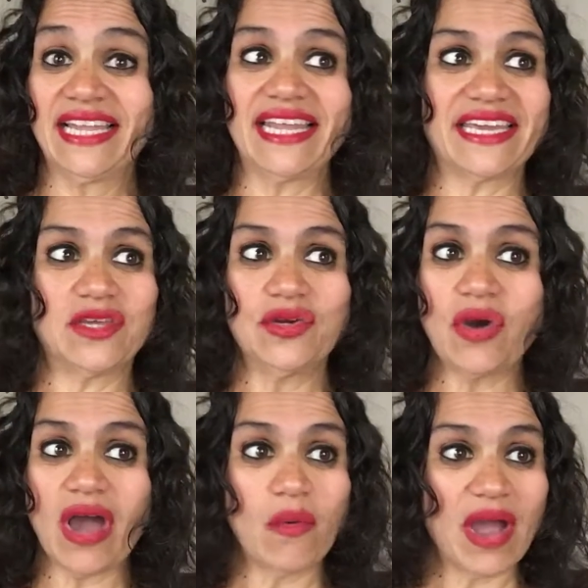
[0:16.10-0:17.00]
like, you
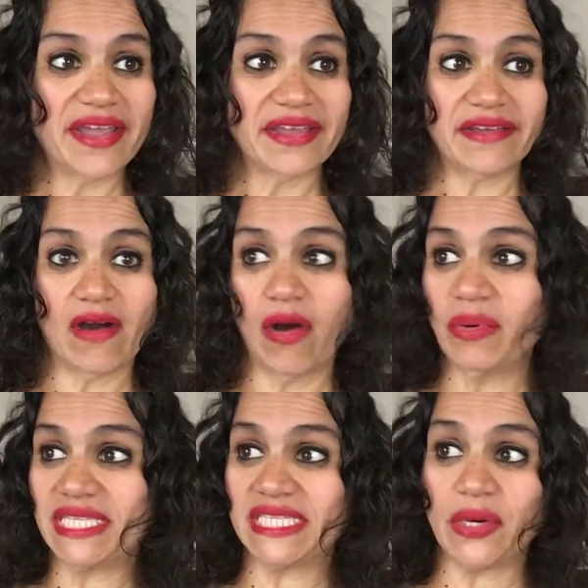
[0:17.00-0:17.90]
know how I
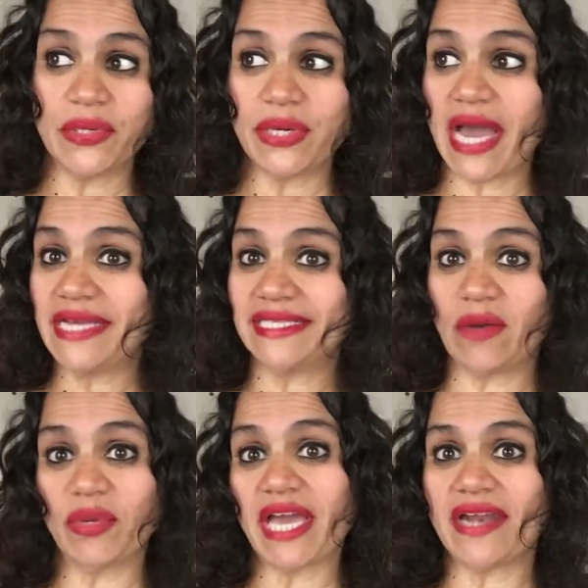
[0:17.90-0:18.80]
always tell you guys
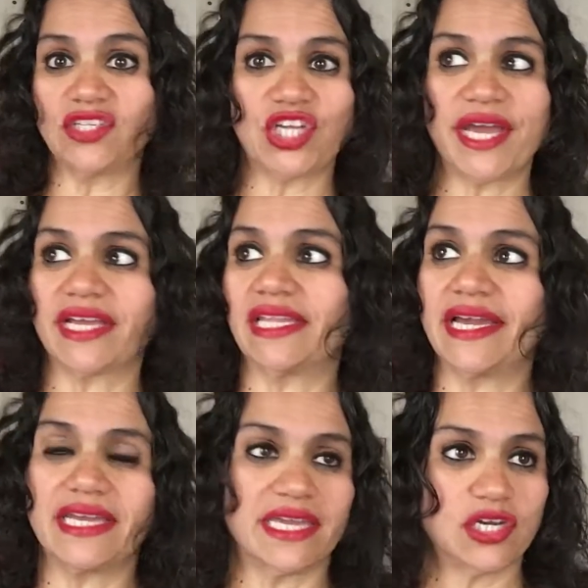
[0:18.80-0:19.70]
that we gotta check
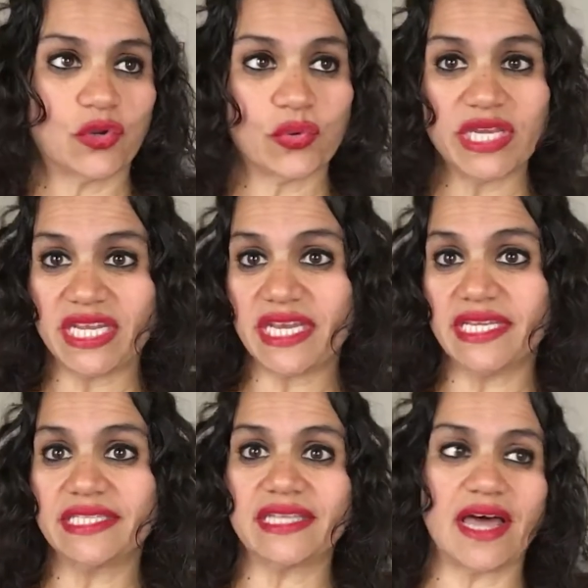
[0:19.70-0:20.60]
like
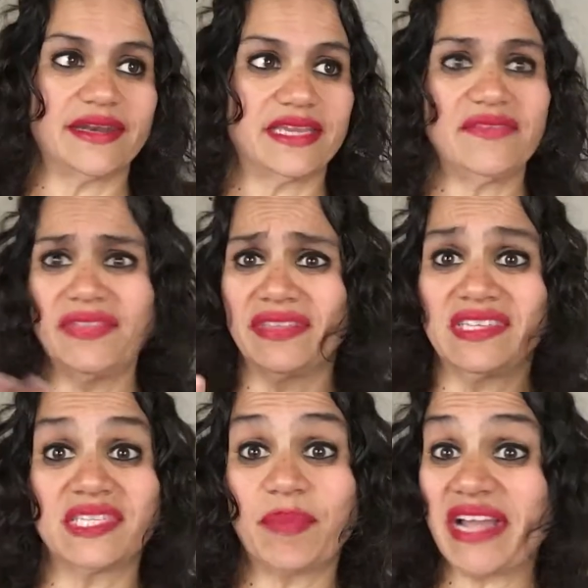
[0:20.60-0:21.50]
ingredients on even the
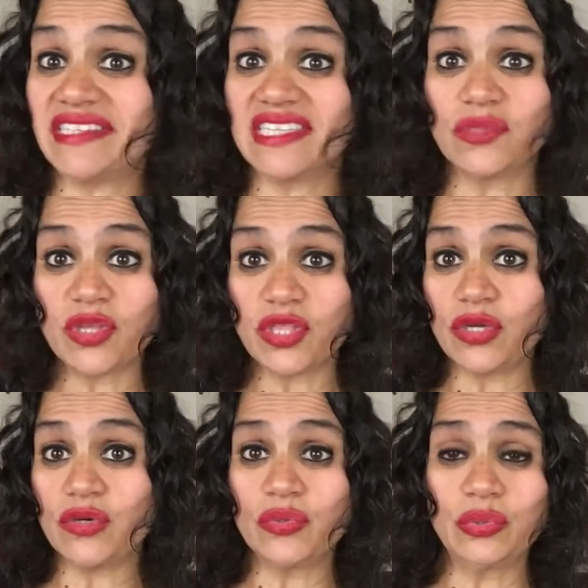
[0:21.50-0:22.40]
spices we
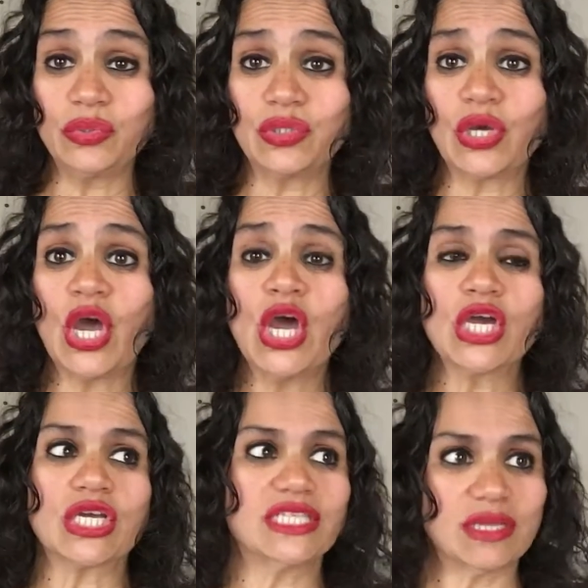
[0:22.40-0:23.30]
use,
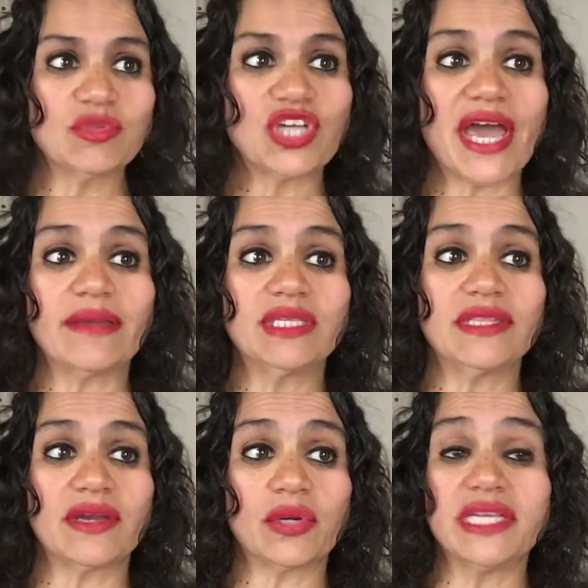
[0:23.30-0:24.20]
because sometimes
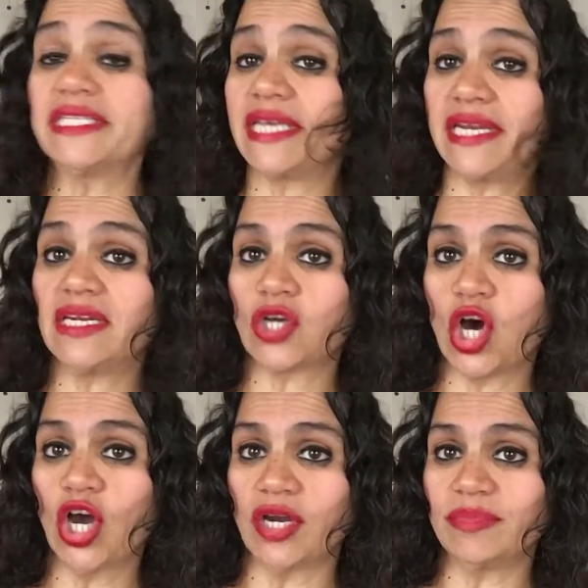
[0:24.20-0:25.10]
there is hidden
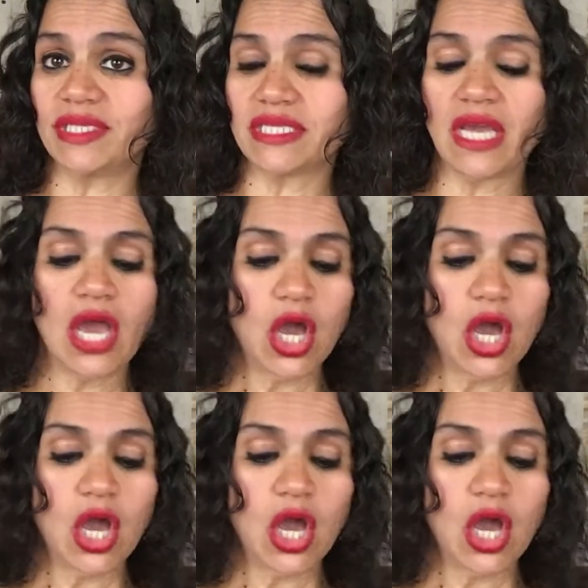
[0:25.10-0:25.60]
carbs.